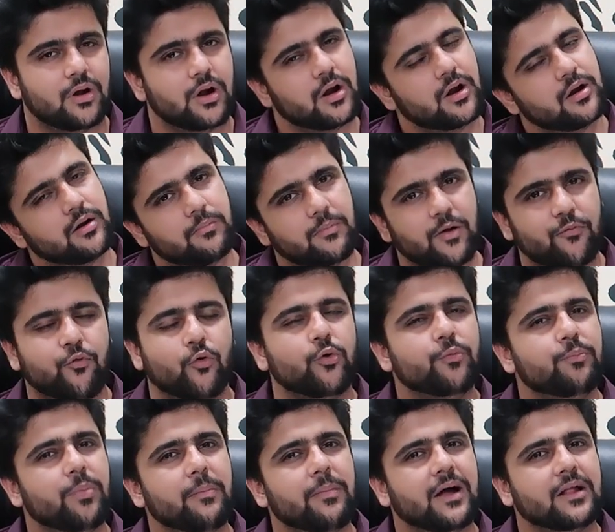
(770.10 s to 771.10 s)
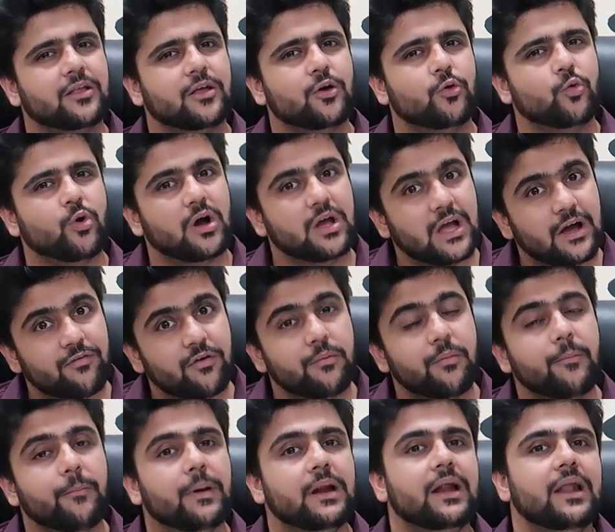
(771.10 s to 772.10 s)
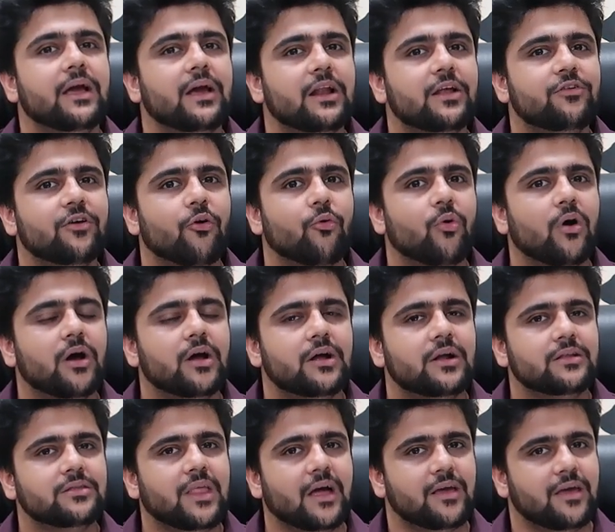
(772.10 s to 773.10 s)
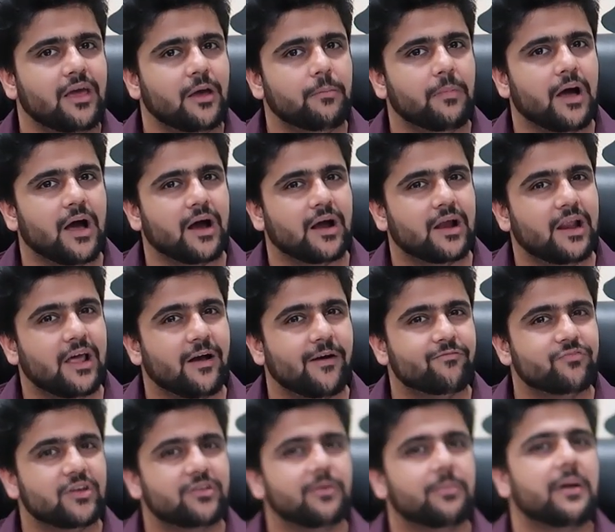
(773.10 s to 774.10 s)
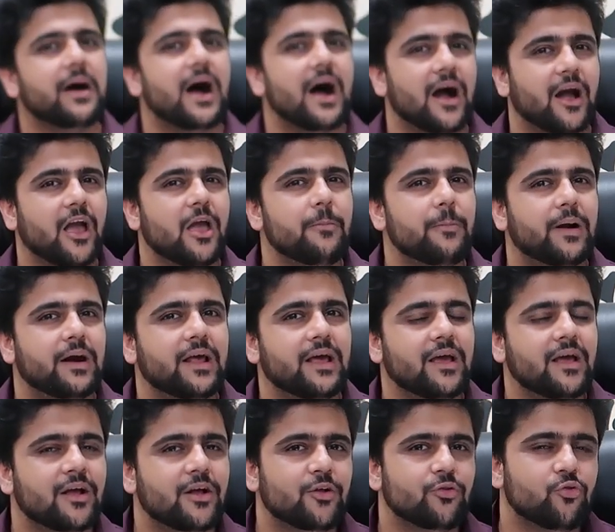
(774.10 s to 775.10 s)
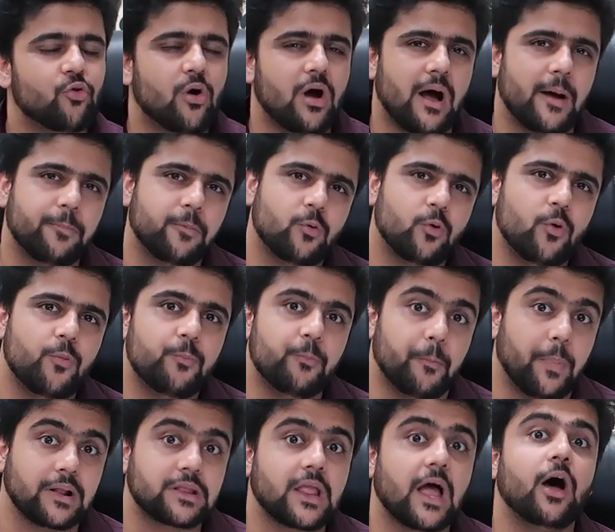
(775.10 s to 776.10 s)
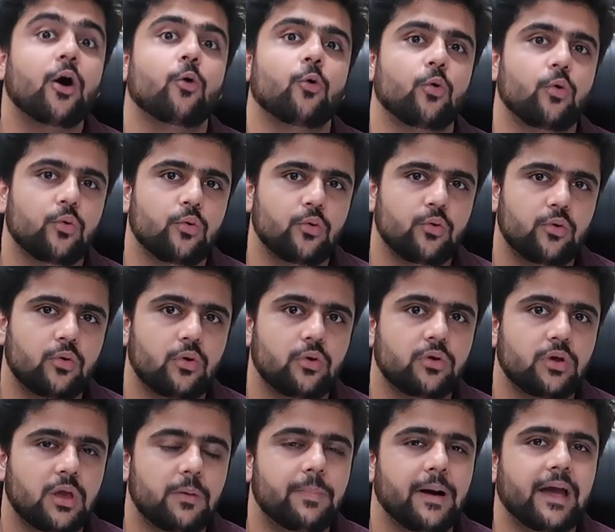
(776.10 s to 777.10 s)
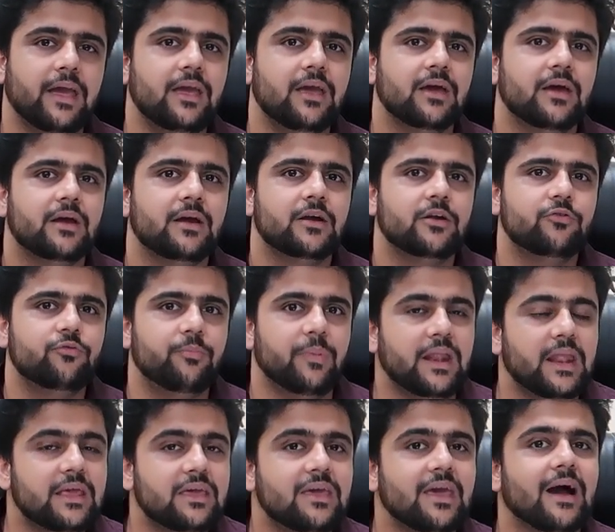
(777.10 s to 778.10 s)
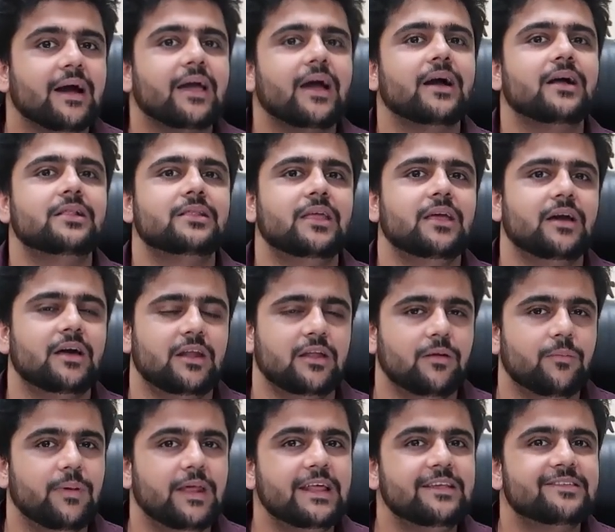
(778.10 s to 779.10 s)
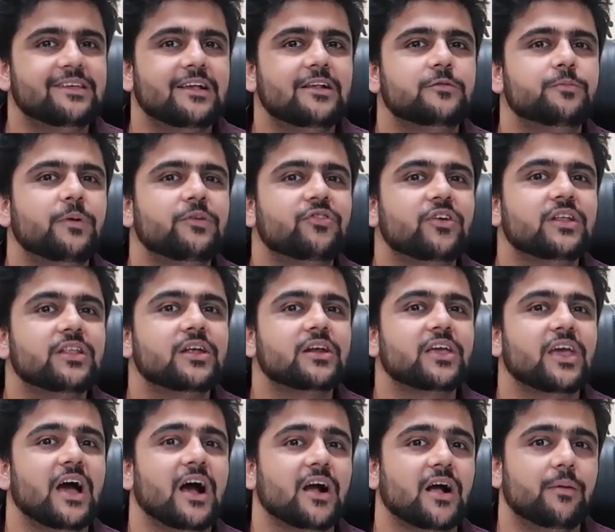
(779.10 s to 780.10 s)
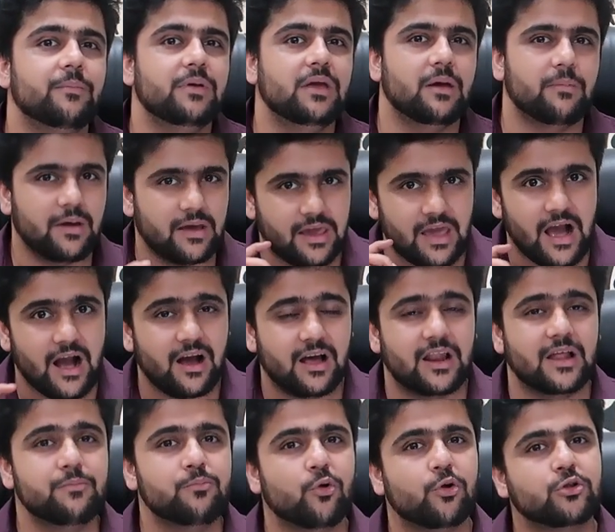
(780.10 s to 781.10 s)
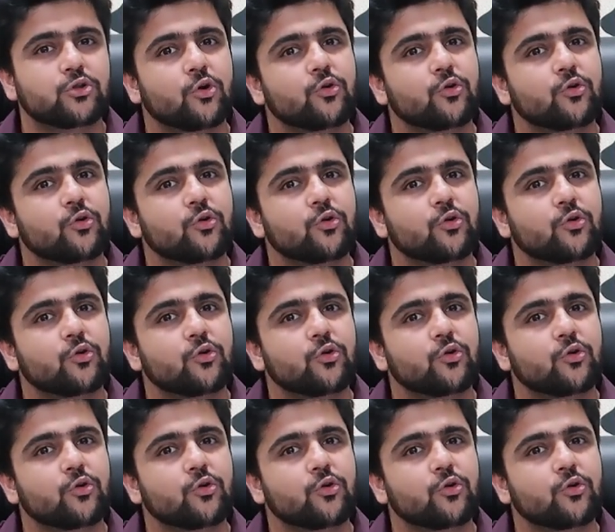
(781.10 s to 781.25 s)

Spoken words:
I will either talk on the phone or go to meet you so that when we move forward next week, you know what mistakes I made. What are the shortcomings in my scene's pitch?